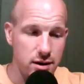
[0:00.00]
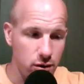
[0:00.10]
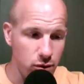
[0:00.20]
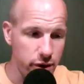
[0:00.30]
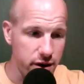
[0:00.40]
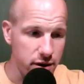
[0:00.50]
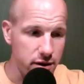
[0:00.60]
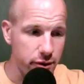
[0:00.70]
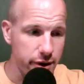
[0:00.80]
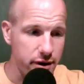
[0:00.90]
No, we
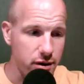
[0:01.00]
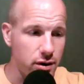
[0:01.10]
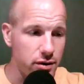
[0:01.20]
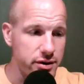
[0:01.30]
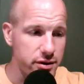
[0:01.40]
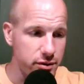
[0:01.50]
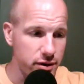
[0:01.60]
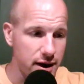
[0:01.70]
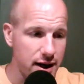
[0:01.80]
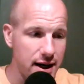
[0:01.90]
are called
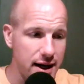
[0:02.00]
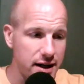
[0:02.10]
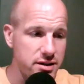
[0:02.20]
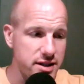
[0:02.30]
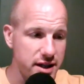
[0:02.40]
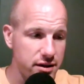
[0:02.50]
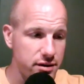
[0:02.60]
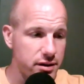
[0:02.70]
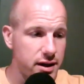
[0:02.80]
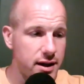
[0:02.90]
to a higher
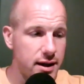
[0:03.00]
standard.